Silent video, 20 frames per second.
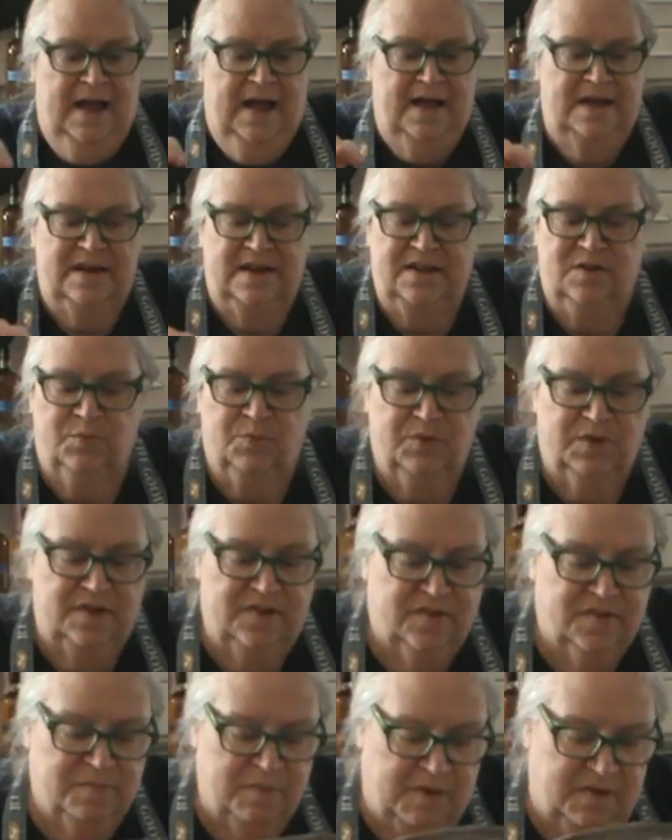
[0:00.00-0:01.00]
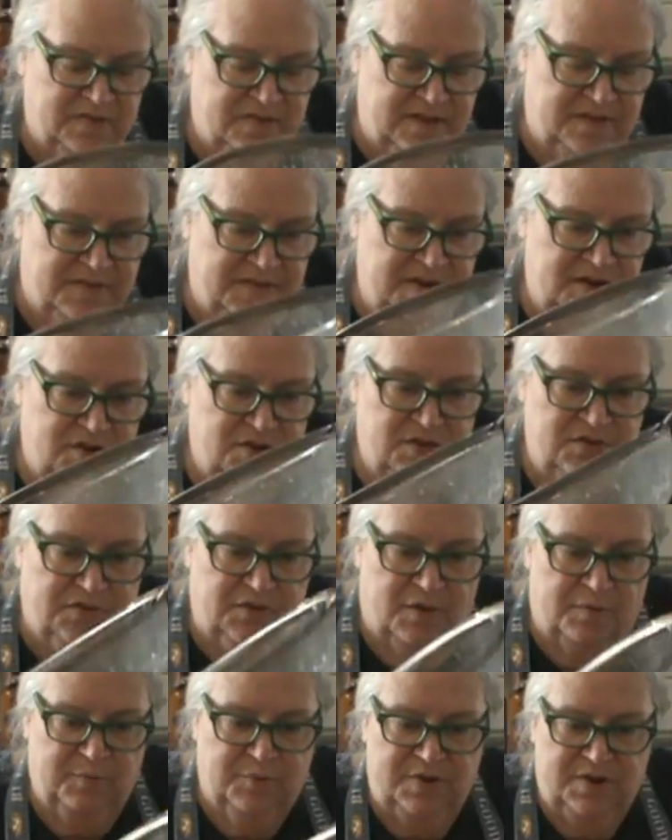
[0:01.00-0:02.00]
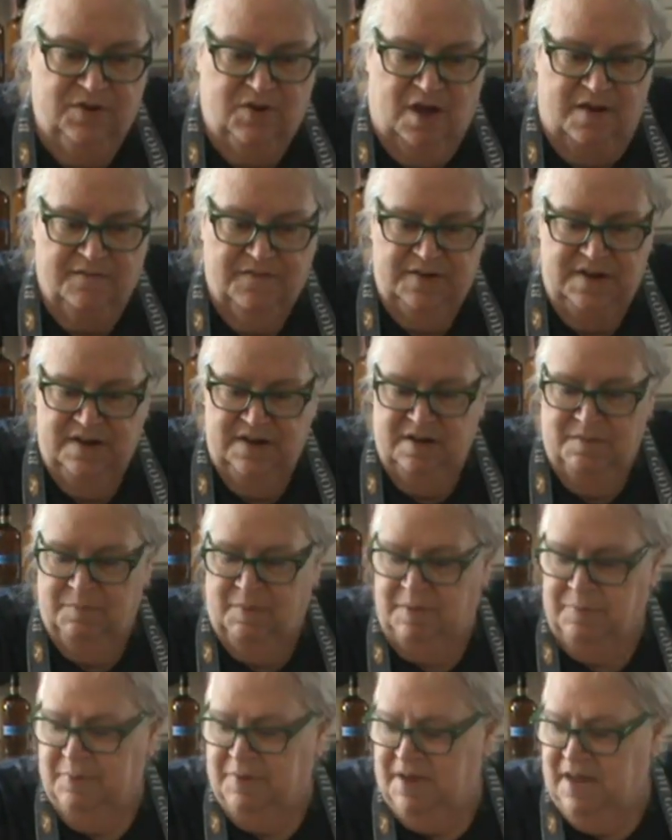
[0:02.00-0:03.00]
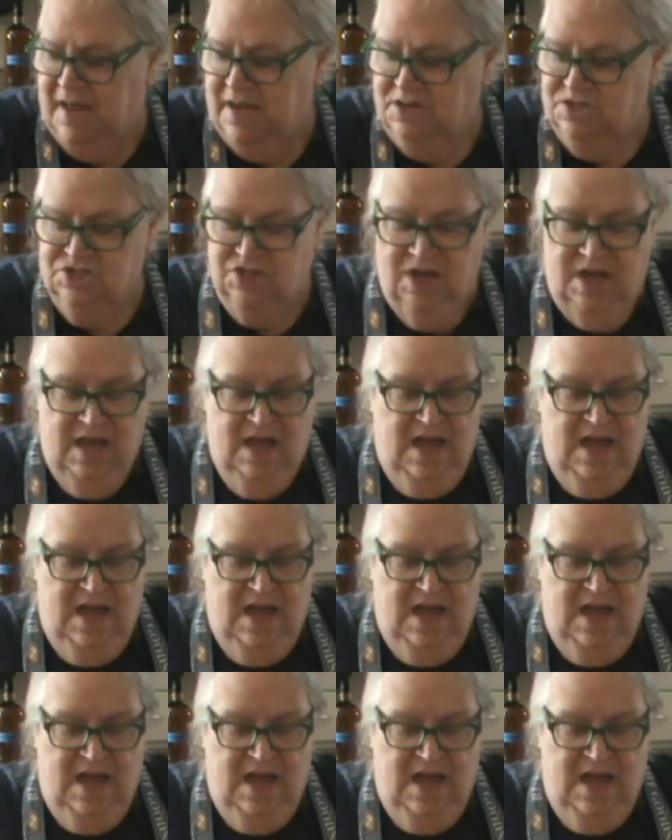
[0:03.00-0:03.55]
And it really smells like vinegar, so I'm pretty confident in my pH.